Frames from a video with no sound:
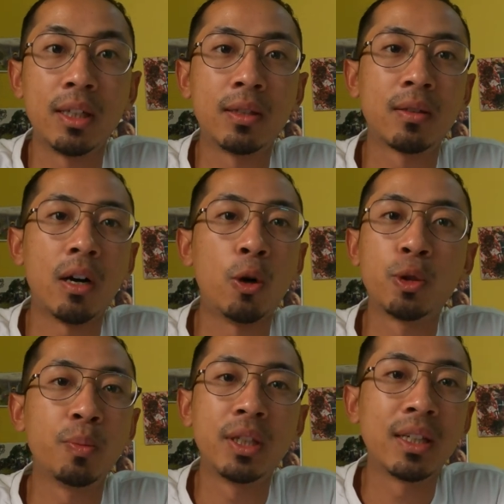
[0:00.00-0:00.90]
it
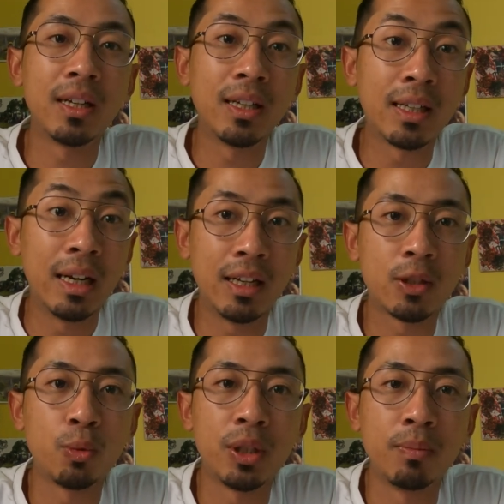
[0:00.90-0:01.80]
automatically
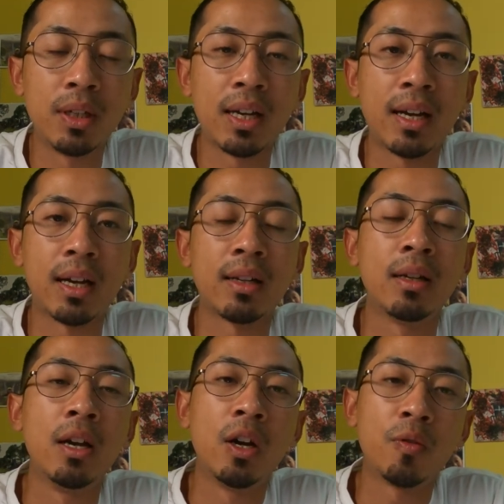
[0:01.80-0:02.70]
clicks with me.
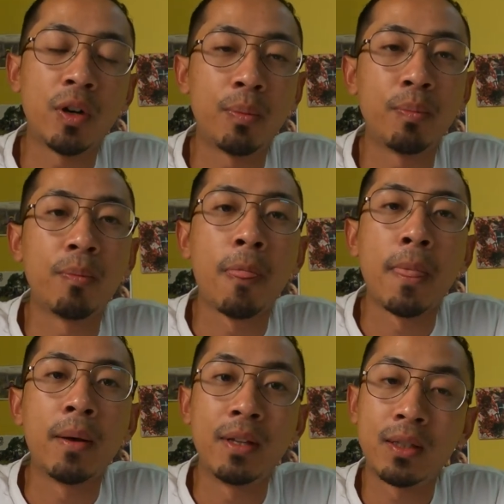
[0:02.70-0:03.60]
And from
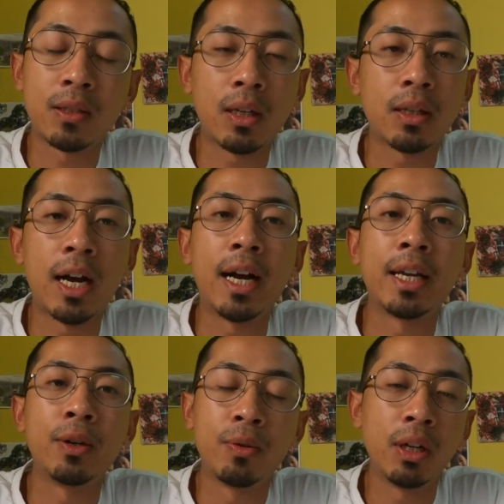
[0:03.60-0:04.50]
the start,
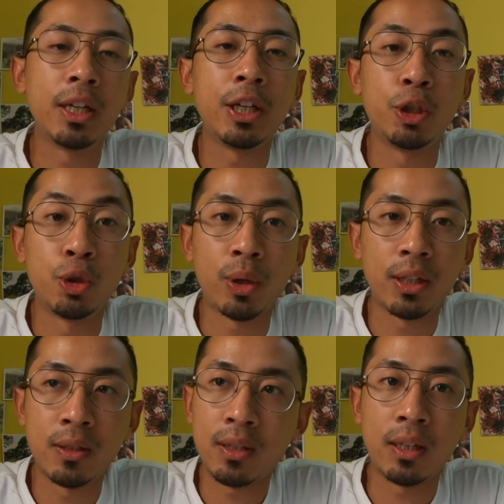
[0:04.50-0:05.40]
I really
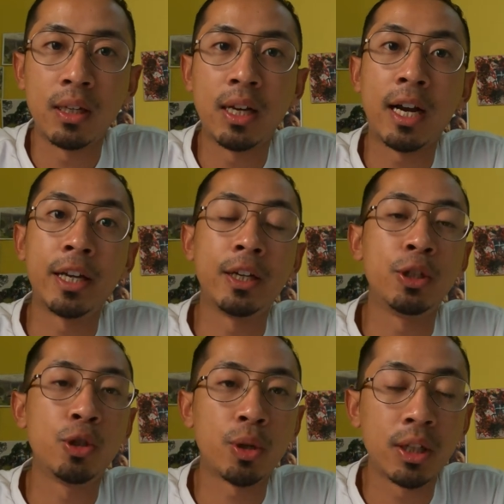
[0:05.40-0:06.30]
enjoyed studying, I
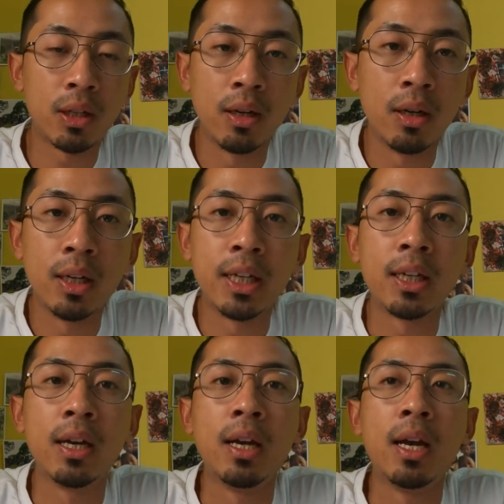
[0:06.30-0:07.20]
enjoyed
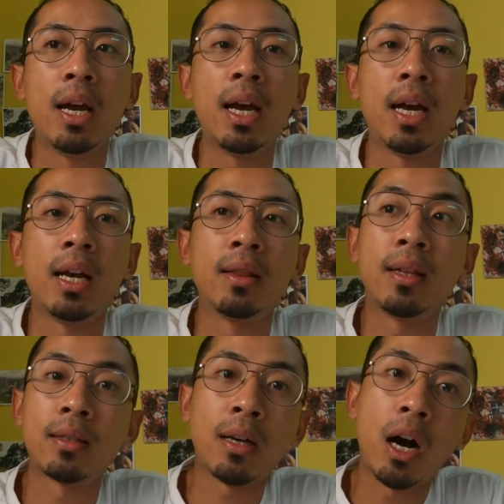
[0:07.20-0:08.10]
learning,
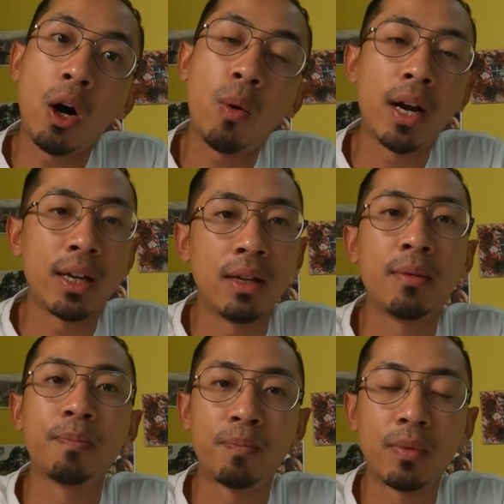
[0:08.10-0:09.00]
and that's how
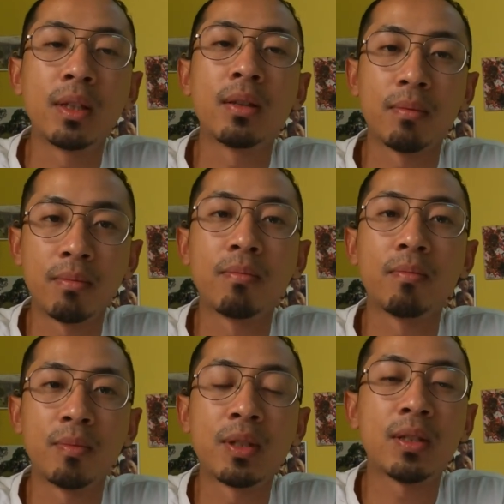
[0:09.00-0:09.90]
I
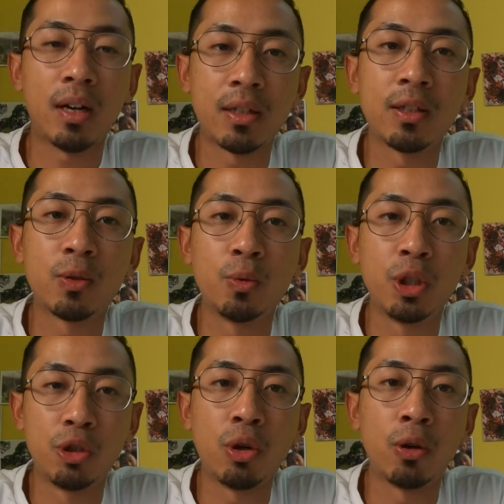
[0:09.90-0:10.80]
started
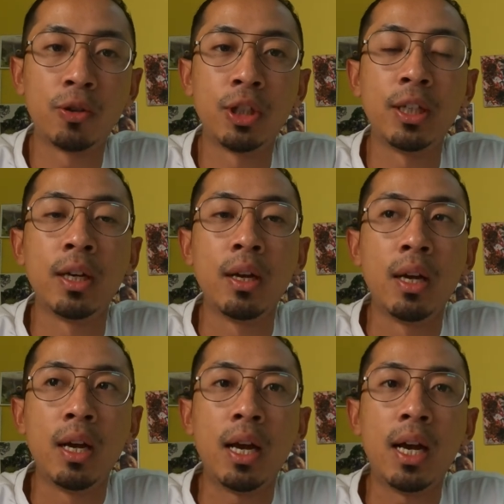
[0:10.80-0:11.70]
with geology.
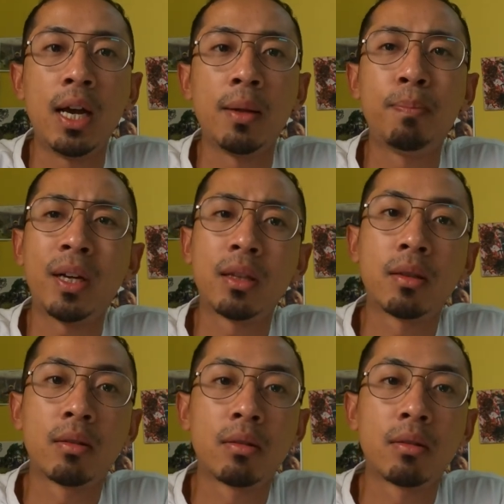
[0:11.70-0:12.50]
And but